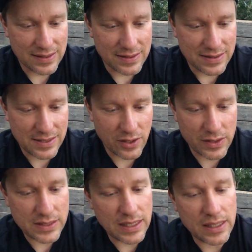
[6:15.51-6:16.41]
see all
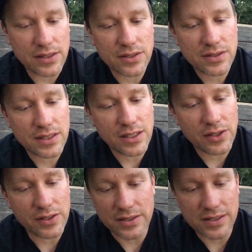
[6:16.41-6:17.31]
these eagles, you know,
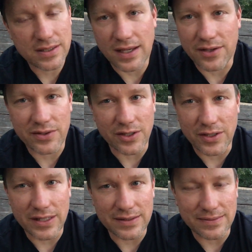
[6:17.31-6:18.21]
they're just out there
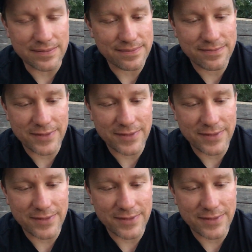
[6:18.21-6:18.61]
eating,